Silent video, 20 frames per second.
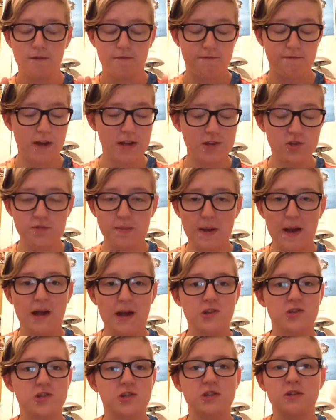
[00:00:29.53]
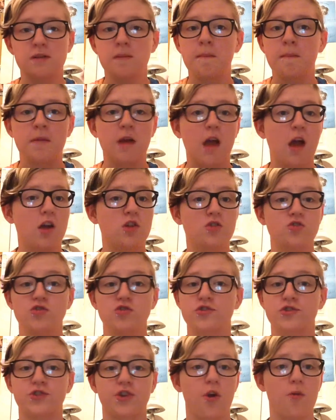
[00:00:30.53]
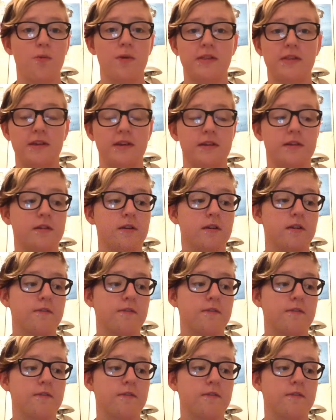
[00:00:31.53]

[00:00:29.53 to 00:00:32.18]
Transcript: Find your passion and just go with it.